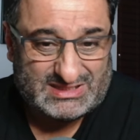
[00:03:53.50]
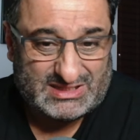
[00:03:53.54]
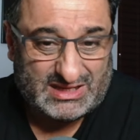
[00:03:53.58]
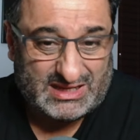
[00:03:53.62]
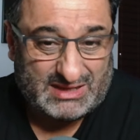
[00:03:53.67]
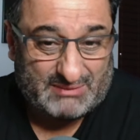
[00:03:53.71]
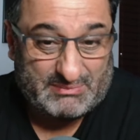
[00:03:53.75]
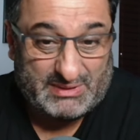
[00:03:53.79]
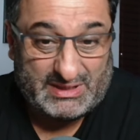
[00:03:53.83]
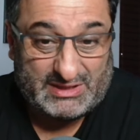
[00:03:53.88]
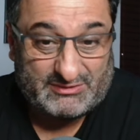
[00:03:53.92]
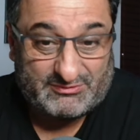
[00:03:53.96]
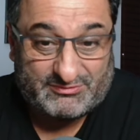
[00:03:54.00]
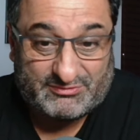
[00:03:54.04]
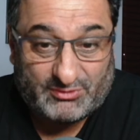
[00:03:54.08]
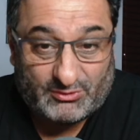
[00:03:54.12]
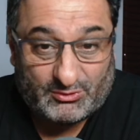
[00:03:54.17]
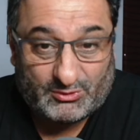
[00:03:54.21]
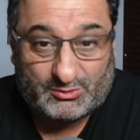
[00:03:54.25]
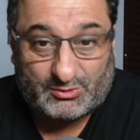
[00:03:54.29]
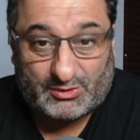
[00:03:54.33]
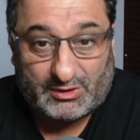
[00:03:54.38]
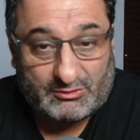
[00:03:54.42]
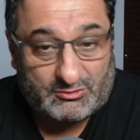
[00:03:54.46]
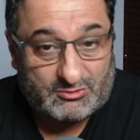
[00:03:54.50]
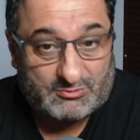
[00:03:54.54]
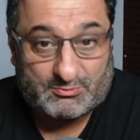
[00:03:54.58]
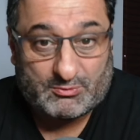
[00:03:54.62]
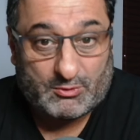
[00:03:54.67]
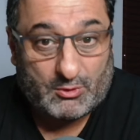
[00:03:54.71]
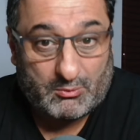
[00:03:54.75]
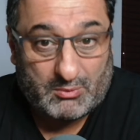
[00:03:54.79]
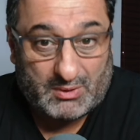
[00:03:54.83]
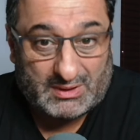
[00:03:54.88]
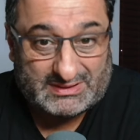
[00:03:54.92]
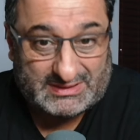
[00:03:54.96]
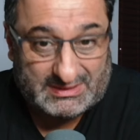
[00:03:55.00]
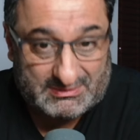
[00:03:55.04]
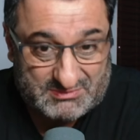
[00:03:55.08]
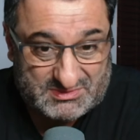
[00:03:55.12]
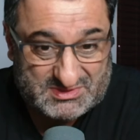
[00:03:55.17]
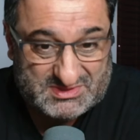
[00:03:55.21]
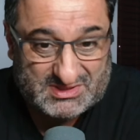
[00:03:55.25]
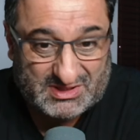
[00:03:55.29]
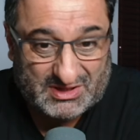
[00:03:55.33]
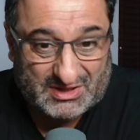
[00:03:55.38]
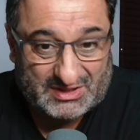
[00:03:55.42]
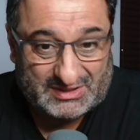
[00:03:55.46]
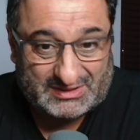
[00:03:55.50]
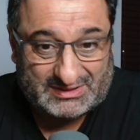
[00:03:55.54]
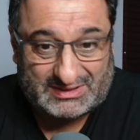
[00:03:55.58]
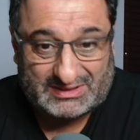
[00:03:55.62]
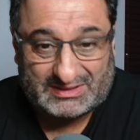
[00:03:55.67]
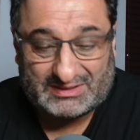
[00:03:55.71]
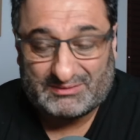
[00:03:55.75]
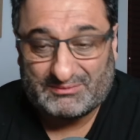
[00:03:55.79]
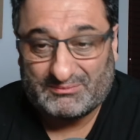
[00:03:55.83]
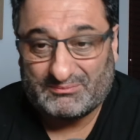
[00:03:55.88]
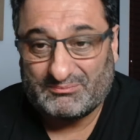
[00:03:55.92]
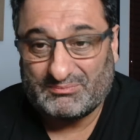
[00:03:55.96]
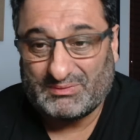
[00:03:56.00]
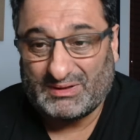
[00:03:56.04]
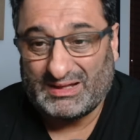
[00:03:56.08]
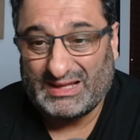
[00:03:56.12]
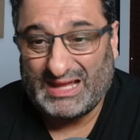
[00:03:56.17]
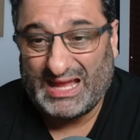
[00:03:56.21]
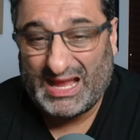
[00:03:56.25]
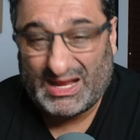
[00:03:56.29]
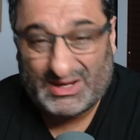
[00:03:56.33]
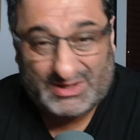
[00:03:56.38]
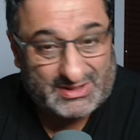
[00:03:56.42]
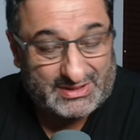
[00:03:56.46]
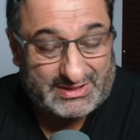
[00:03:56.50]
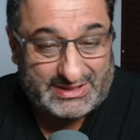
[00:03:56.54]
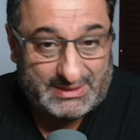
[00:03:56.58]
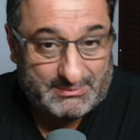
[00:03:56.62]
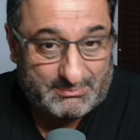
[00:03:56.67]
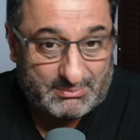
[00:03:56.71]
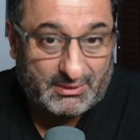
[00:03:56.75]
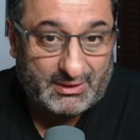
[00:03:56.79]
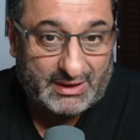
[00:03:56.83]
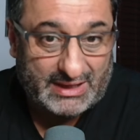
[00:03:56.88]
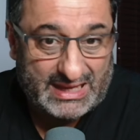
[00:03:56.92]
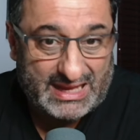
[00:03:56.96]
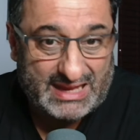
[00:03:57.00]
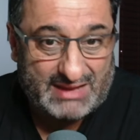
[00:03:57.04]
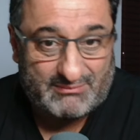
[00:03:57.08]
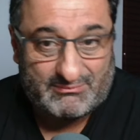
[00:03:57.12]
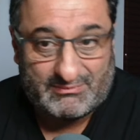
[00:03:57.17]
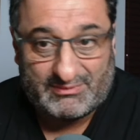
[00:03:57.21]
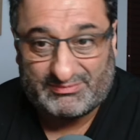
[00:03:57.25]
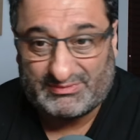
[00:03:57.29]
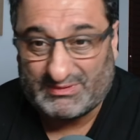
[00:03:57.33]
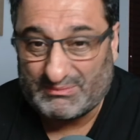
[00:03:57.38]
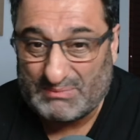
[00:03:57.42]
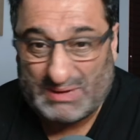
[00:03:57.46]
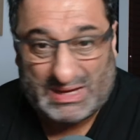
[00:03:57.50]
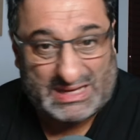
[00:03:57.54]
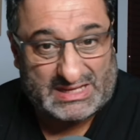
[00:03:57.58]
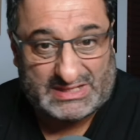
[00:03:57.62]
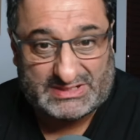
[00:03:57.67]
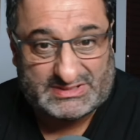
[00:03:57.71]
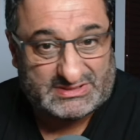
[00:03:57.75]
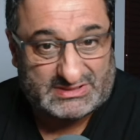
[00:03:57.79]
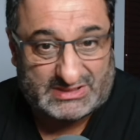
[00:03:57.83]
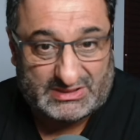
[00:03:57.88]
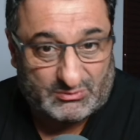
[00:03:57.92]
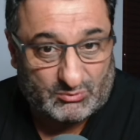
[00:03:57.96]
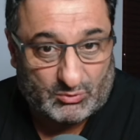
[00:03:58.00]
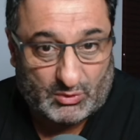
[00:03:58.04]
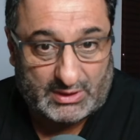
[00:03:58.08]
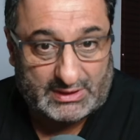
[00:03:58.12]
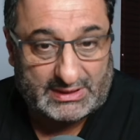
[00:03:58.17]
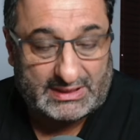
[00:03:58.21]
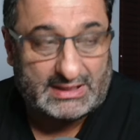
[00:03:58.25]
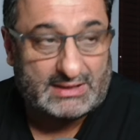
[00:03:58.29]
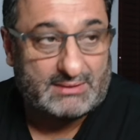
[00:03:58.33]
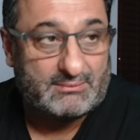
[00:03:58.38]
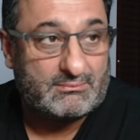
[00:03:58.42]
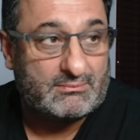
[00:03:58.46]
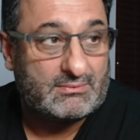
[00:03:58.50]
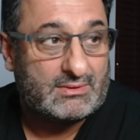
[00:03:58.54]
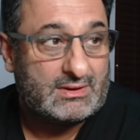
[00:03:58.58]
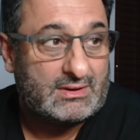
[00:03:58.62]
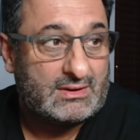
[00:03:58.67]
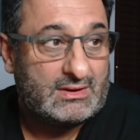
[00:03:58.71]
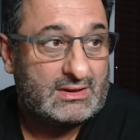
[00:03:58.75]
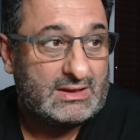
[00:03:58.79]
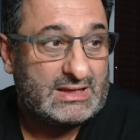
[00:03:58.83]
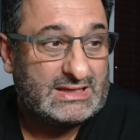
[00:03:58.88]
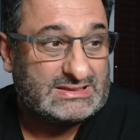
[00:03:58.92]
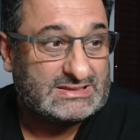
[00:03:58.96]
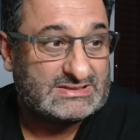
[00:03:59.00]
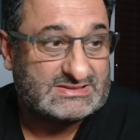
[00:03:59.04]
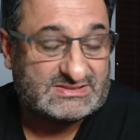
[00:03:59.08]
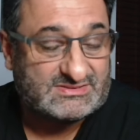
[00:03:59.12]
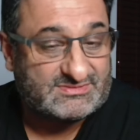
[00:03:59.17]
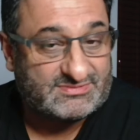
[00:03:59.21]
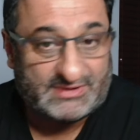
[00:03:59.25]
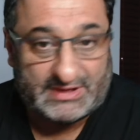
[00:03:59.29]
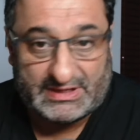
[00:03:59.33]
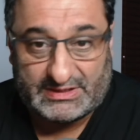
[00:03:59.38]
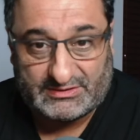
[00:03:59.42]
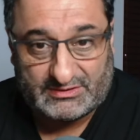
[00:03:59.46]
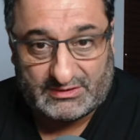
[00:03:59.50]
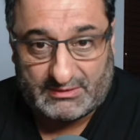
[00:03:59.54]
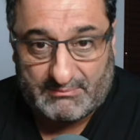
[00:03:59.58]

I mean, Fulcrig was bought by Tim Stuyten, but how can you buy him if the manager didn't want him? He doesn't fit into the